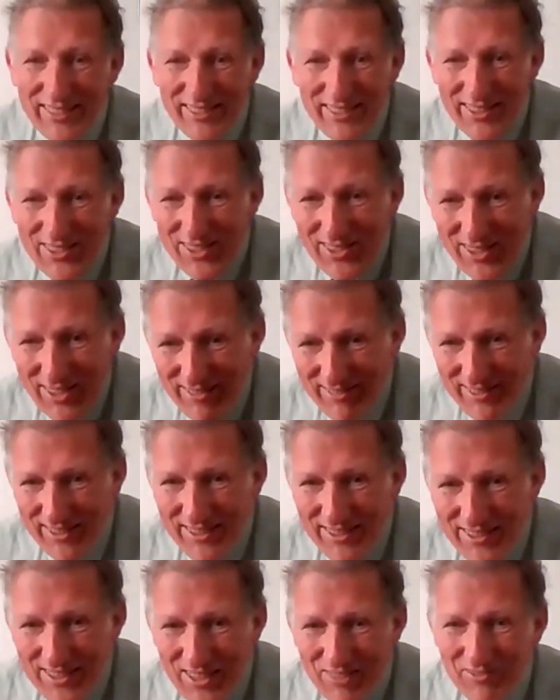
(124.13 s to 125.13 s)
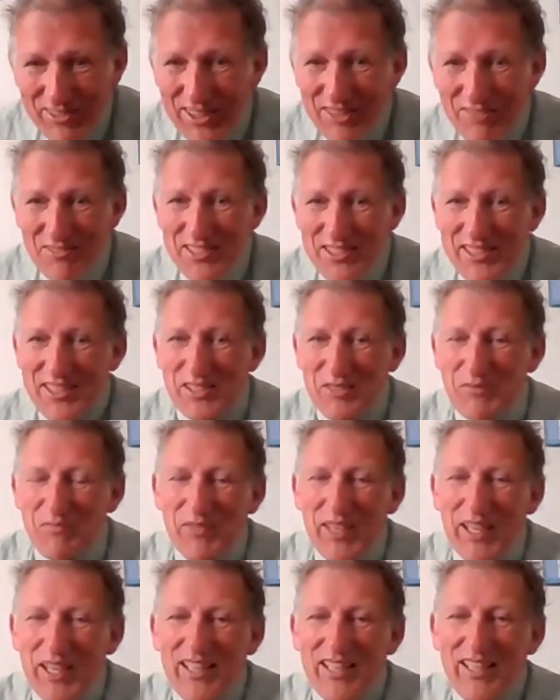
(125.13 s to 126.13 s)
They're cheering us on. We don't see
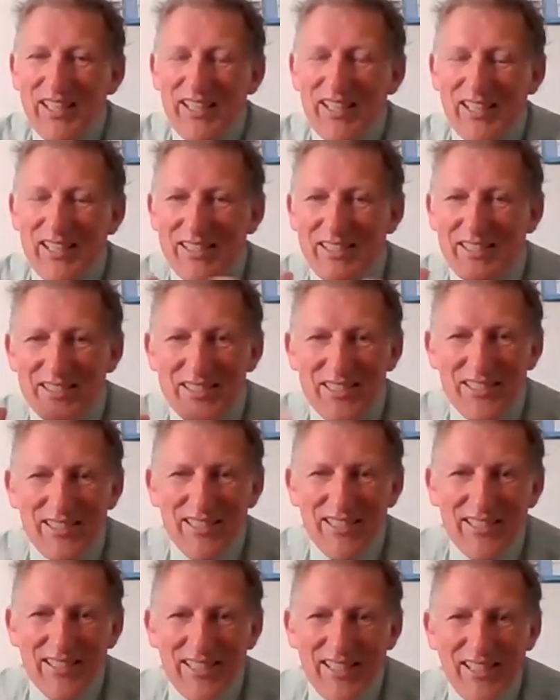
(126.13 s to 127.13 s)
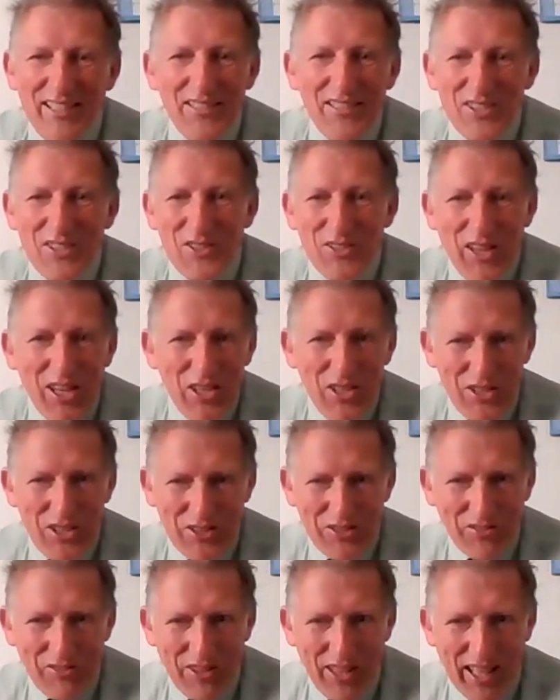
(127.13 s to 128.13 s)
them. There's an
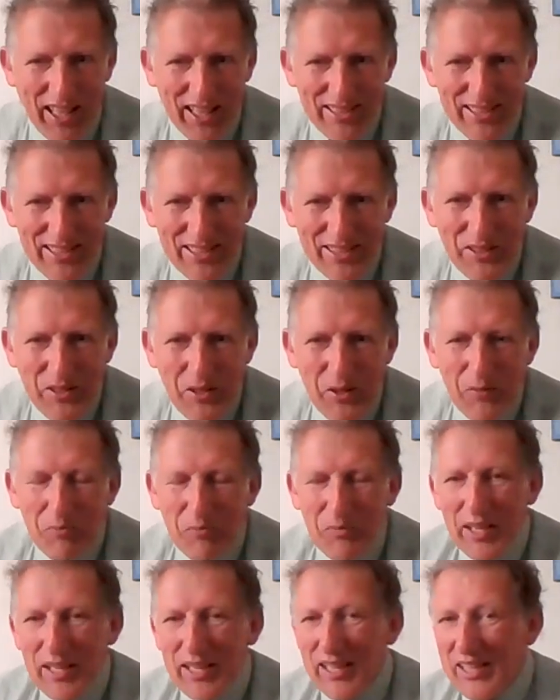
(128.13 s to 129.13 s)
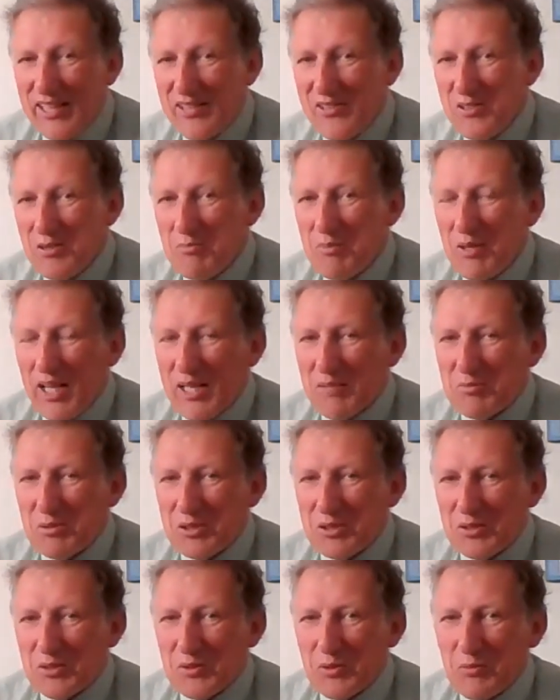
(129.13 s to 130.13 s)
illustration of that in the
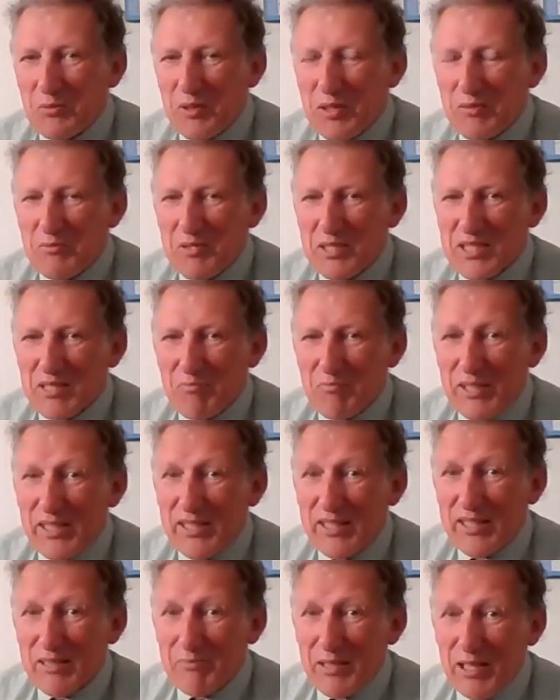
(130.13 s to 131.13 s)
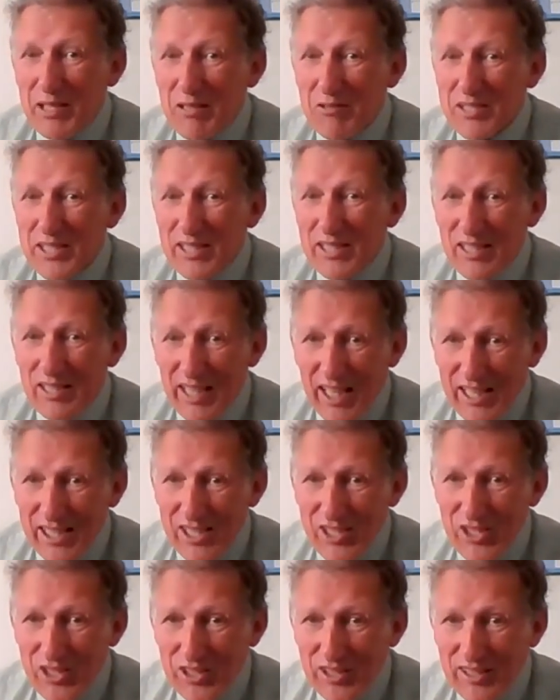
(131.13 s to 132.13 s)
Bible when we speak about
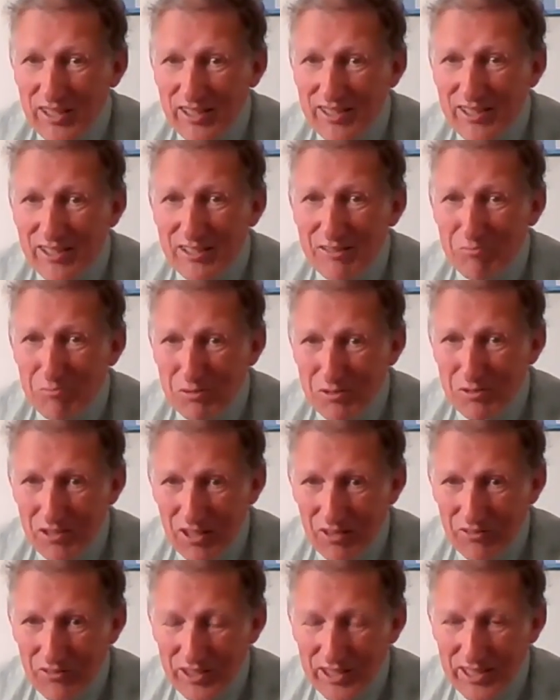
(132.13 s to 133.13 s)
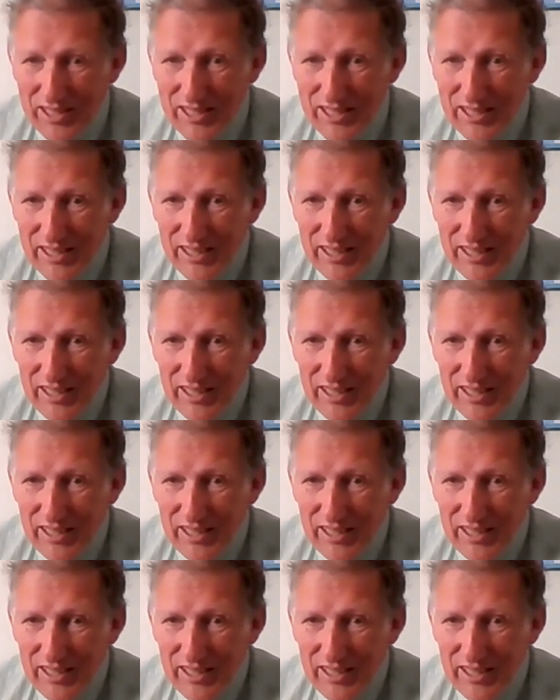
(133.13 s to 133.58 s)
Elisha the prophet.